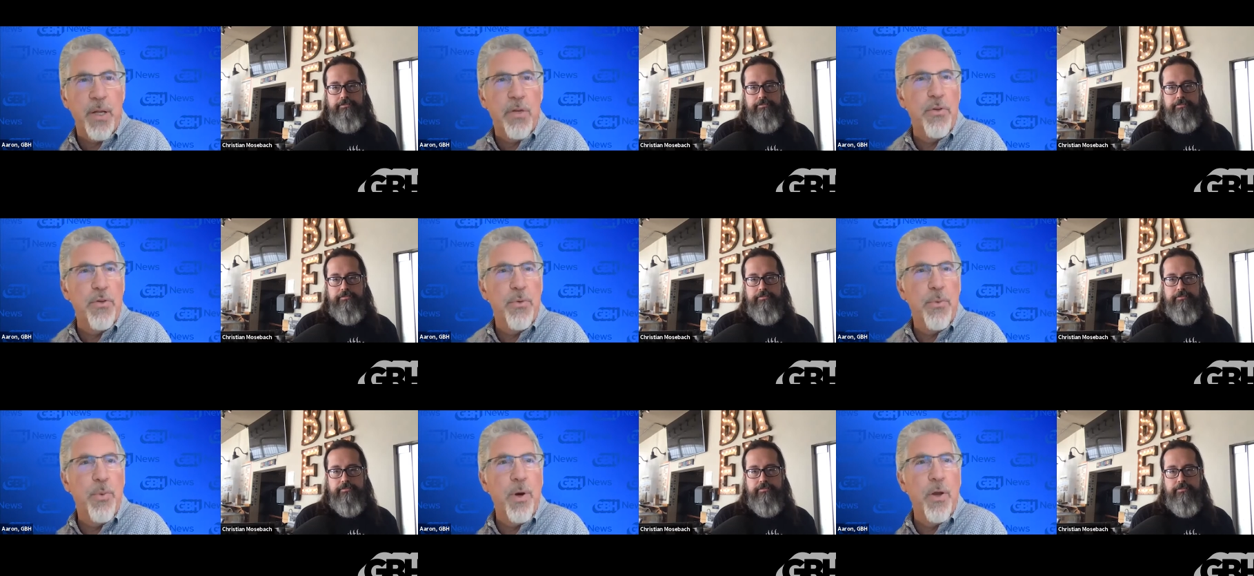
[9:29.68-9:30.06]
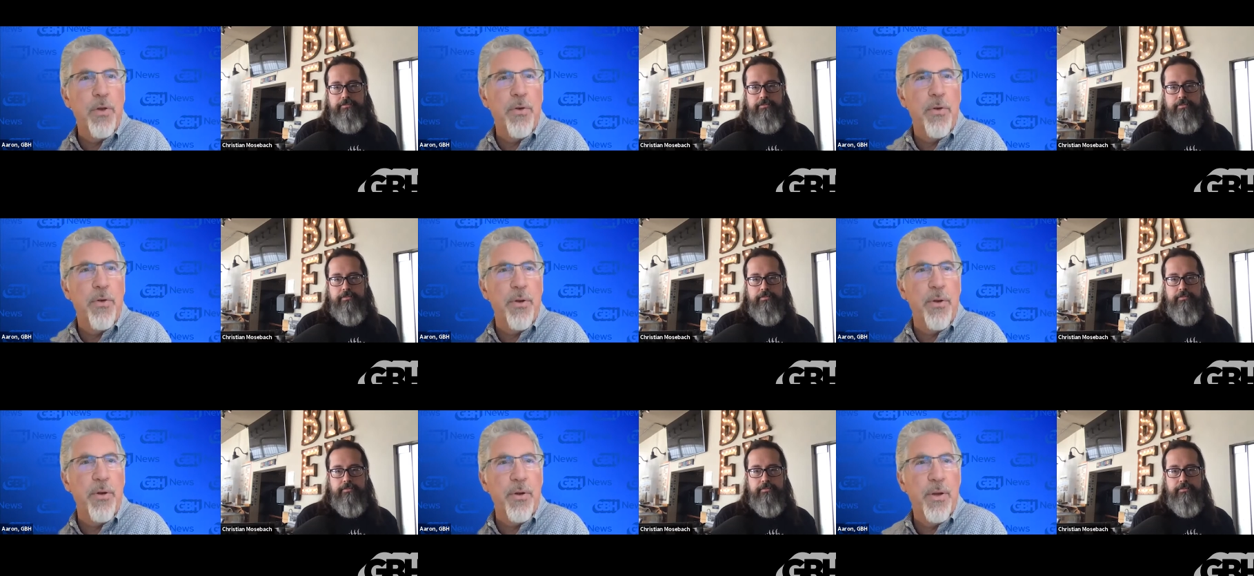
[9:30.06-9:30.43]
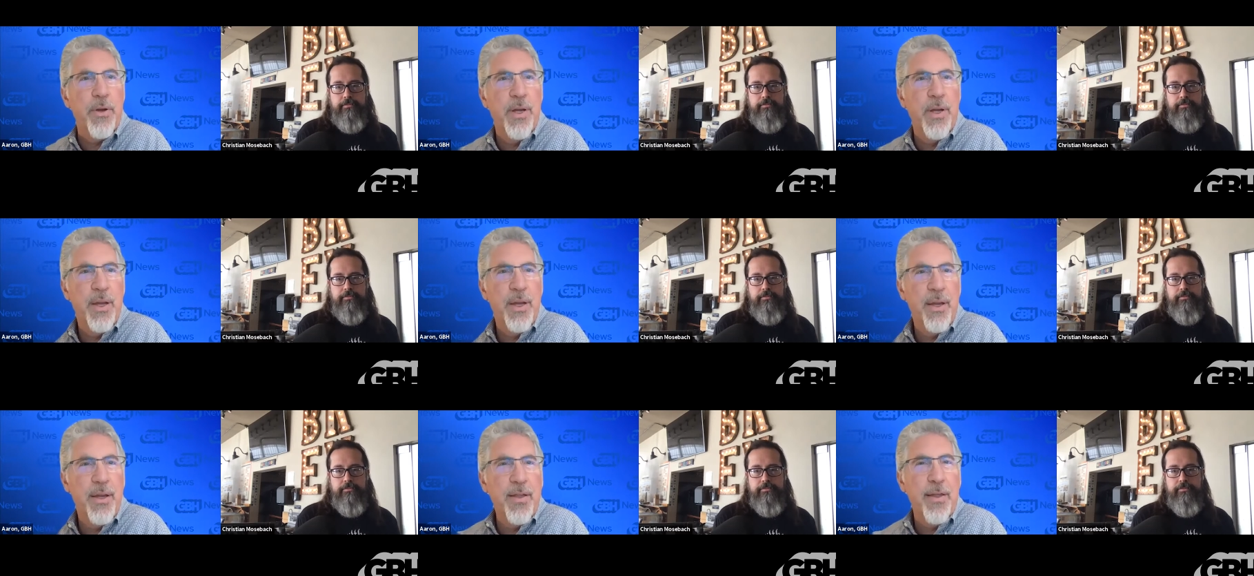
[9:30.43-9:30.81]
Speaker 1: but I do wonder
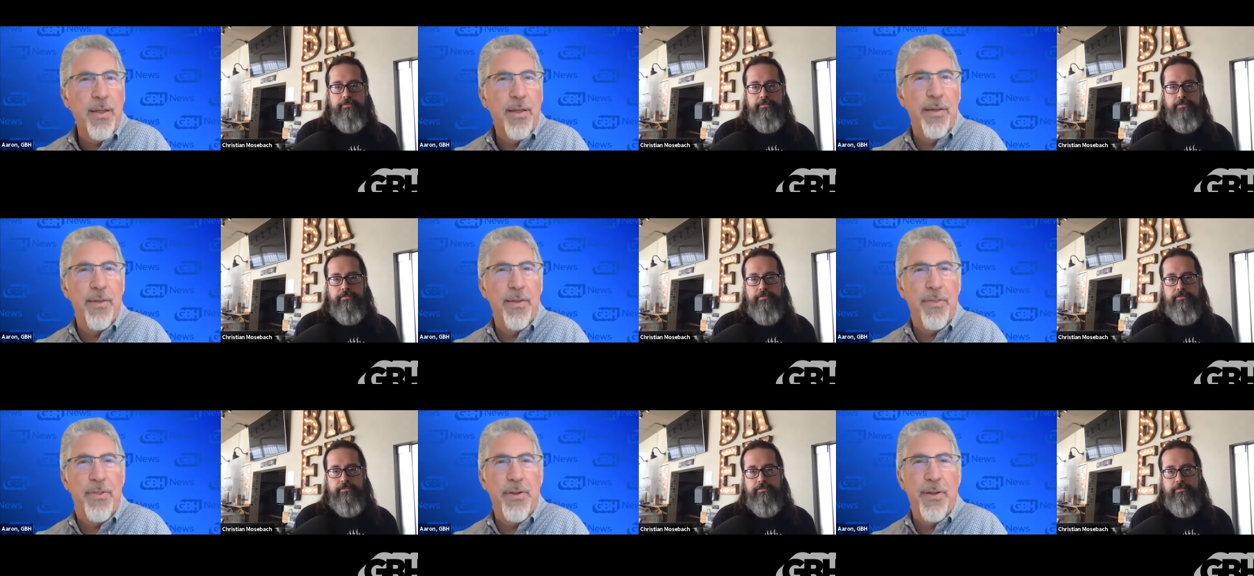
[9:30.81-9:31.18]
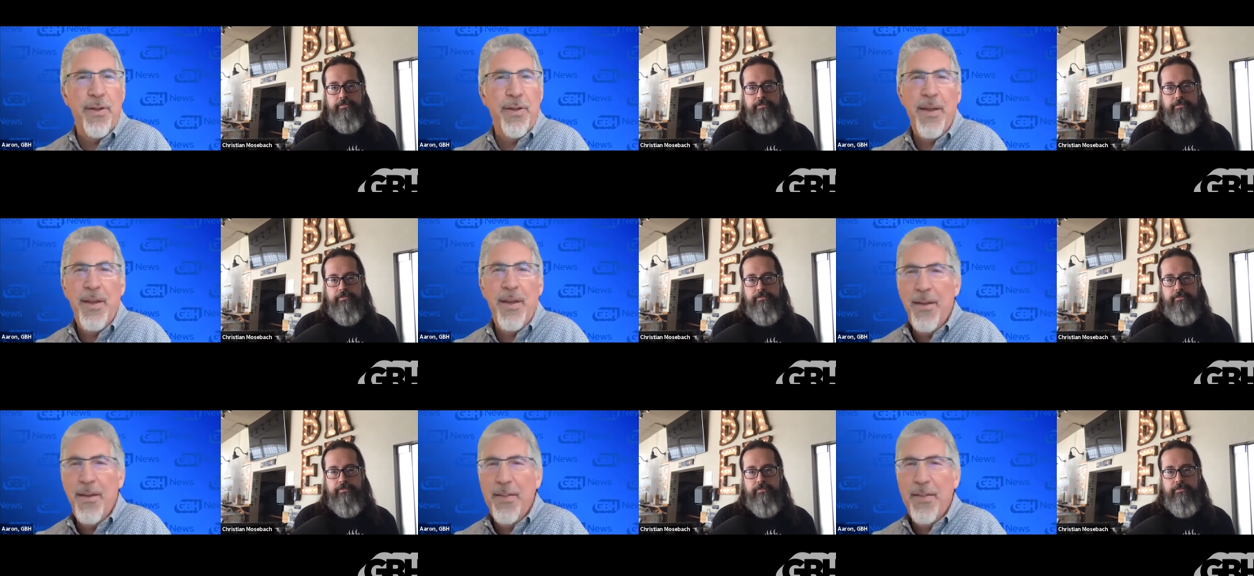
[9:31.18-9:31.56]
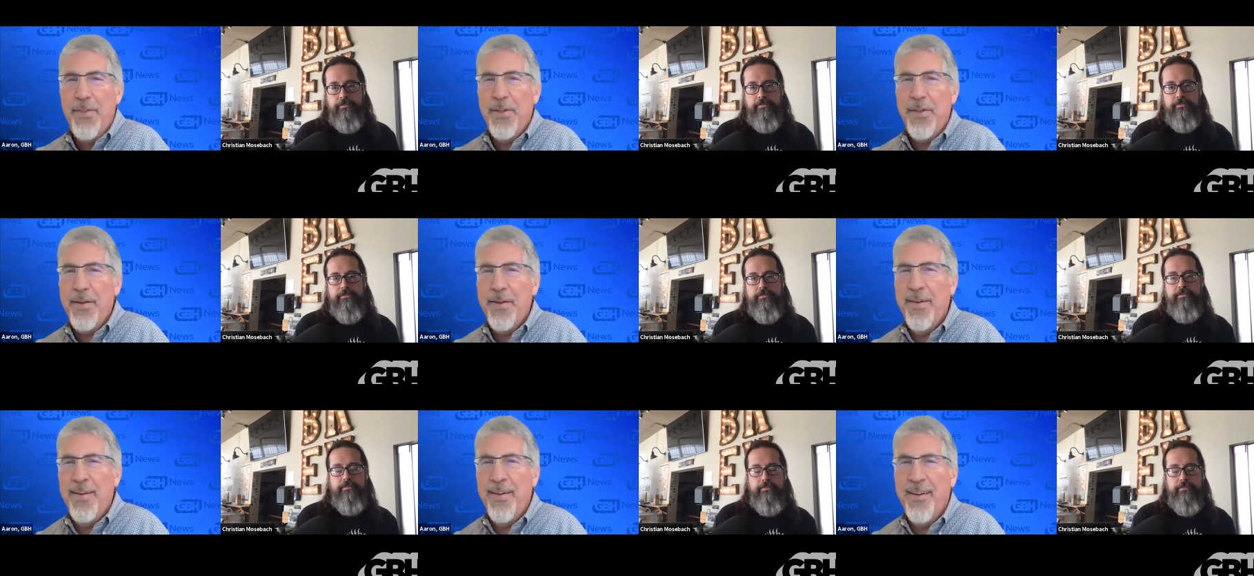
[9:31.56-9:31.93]
if
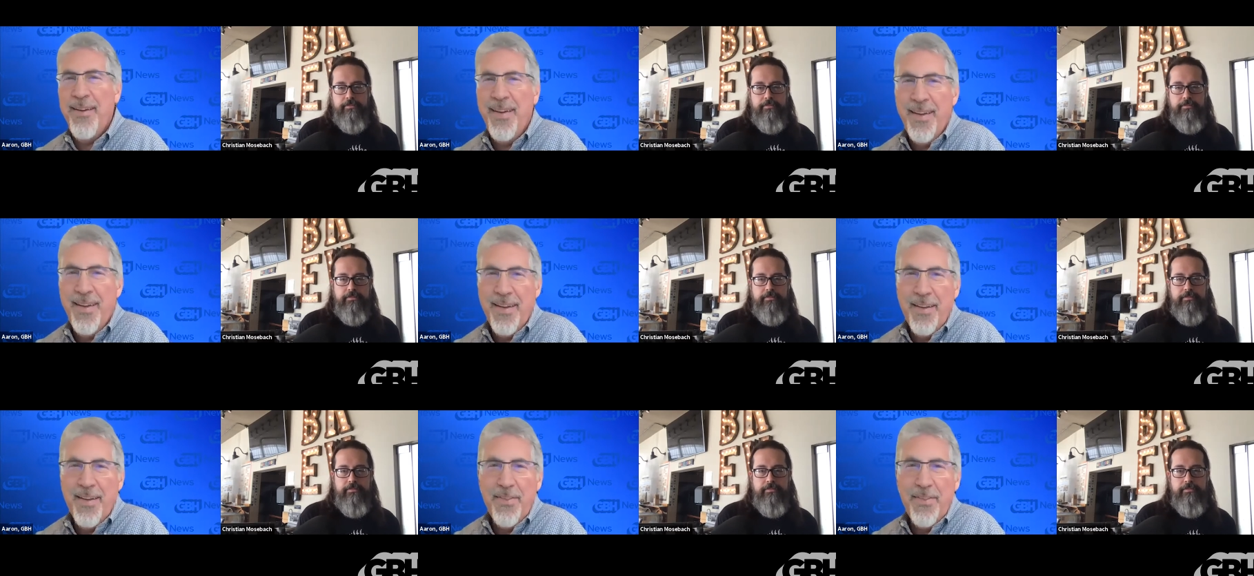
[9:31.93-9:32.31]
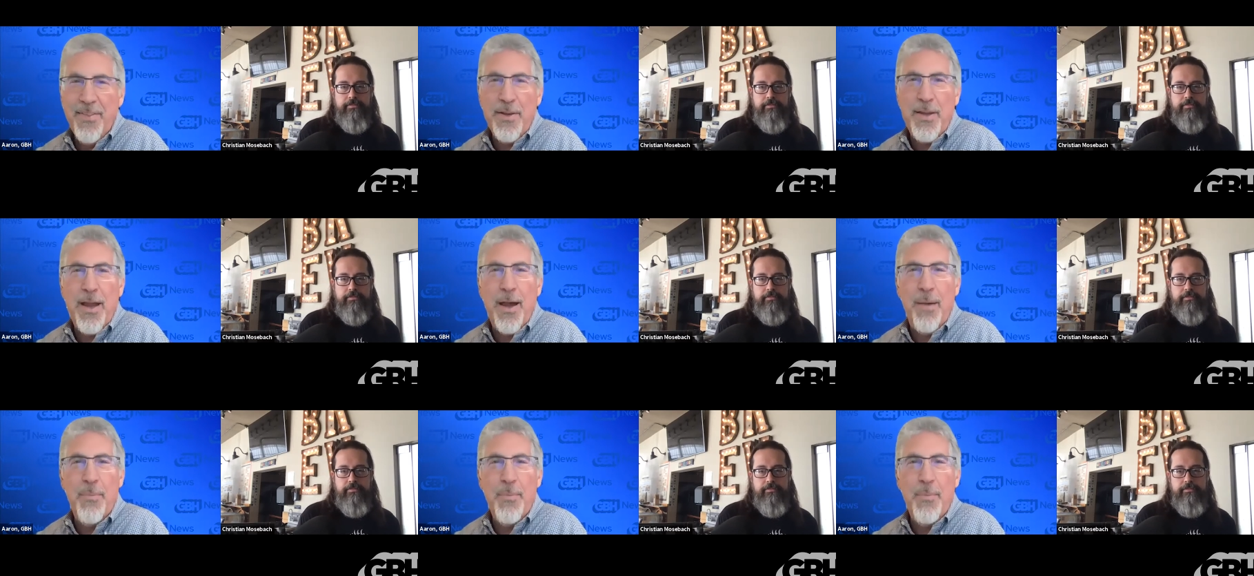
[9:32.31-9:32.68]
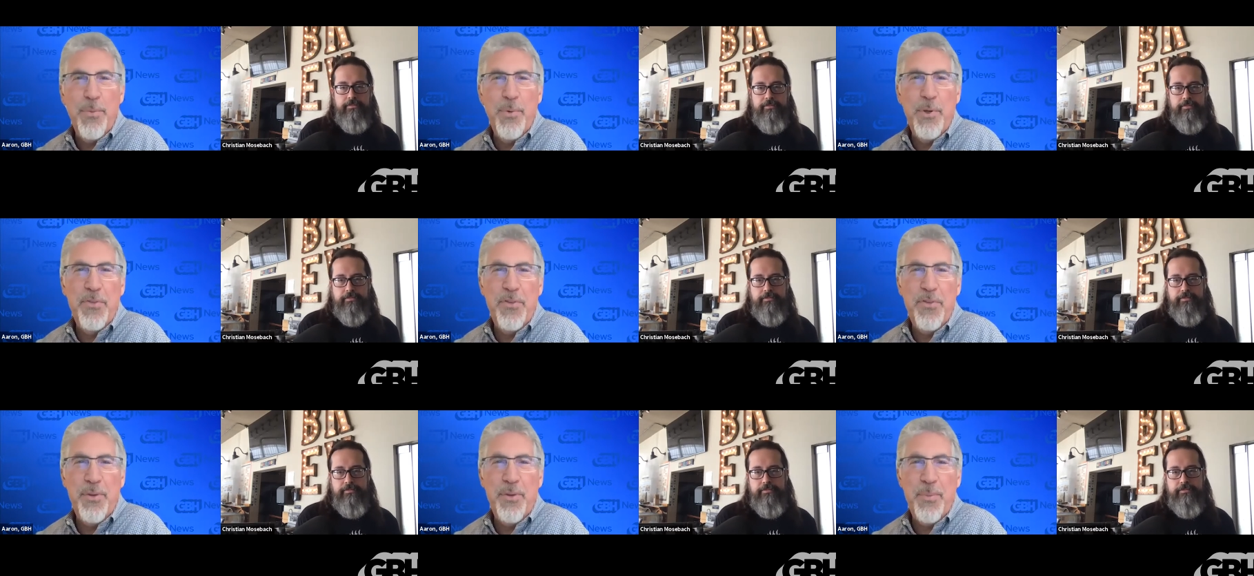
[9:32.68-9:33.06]
the, the common
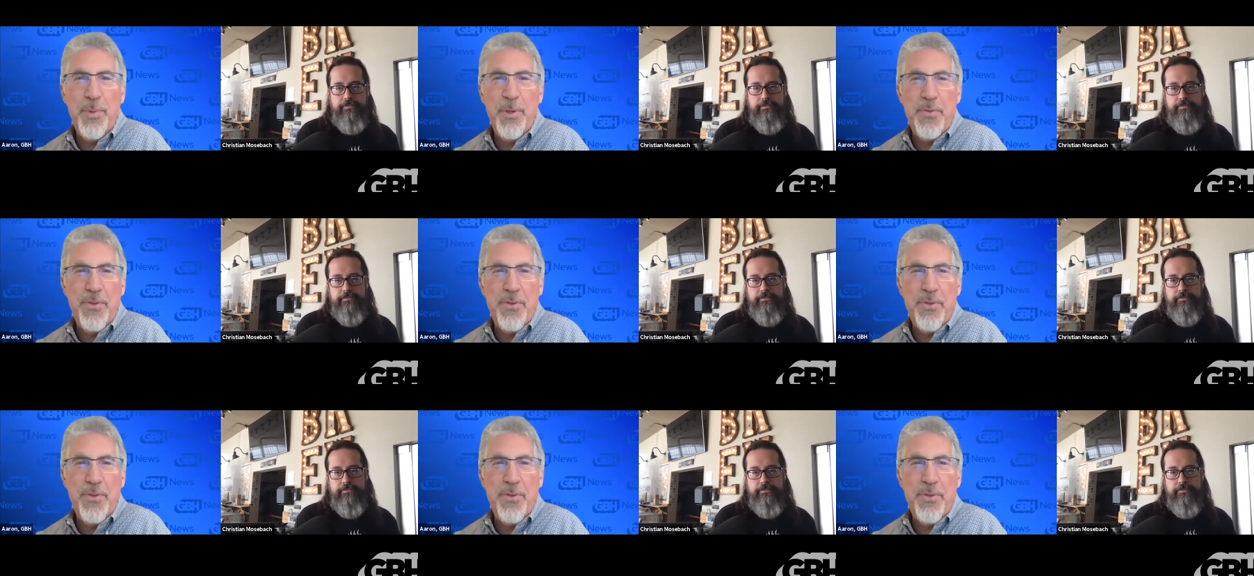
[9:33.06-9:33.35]
wisdom